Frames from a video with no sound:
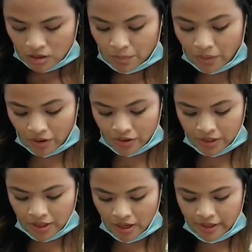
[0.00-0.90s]

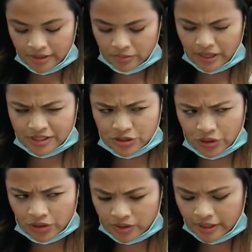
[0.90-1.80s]
Parthenon. Would I
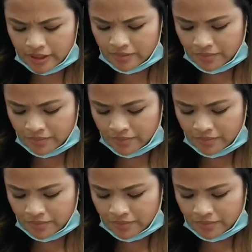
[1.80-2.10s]
circle it?